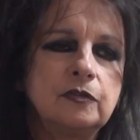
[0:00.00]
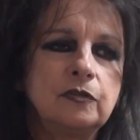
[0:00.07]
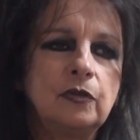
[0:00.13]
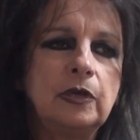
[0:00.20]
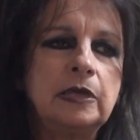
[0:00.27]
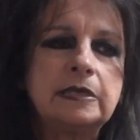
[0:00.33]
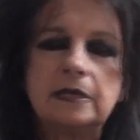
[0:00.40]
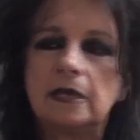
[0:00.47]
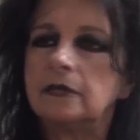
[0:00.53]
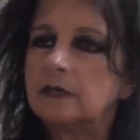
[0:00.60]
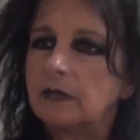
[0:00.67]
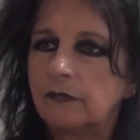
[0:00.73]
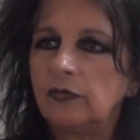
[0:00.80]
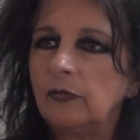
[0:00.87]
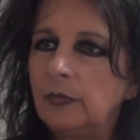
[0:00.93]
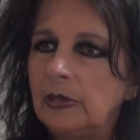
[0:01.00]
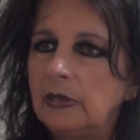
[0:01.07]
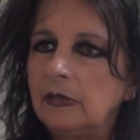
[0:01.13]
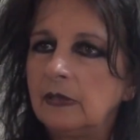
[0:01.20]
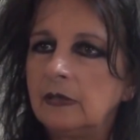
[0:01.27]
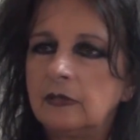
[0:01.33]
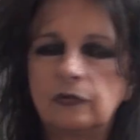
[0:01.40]
the essence of the
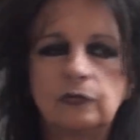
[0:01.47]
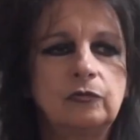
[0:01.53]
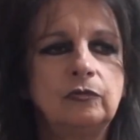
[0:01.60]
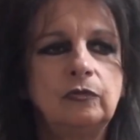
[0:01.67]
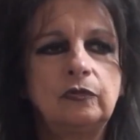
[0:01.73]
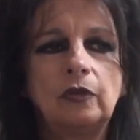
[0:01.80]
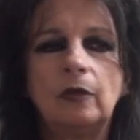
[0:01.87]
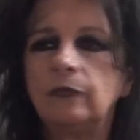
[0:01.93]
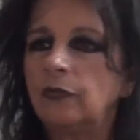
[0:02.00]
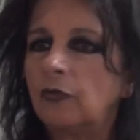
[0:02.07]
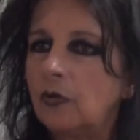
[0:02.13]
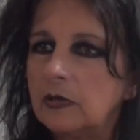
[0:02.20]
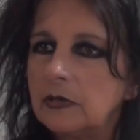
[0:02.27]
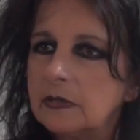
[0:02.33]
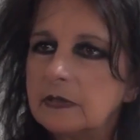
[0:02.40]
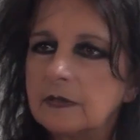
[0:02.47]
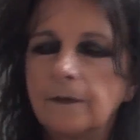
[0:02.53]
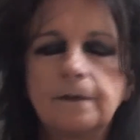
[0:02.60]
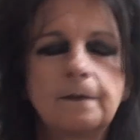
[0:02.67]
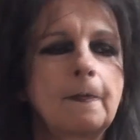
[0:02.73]
building through some drawings,